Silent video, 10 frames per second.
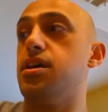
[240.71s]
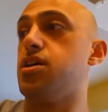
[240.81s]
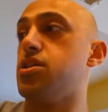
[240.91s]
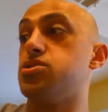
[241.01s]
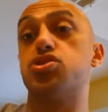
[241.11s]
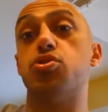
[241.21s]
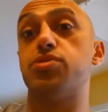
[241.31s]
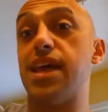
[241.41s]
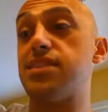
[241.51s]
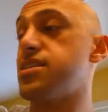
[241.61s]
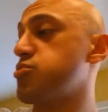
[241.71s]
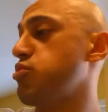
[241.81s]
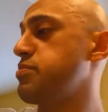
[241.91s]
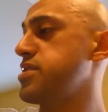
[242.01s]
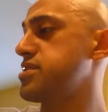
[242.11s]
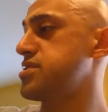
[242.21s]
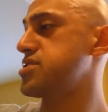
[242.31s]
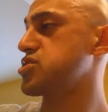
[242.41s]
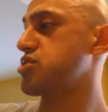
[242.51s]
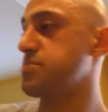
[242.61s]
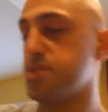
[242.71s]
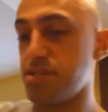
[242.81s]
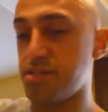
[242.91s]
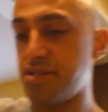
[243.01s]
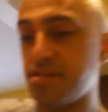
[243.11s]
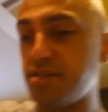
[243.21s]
Uh, so that link will be in the description.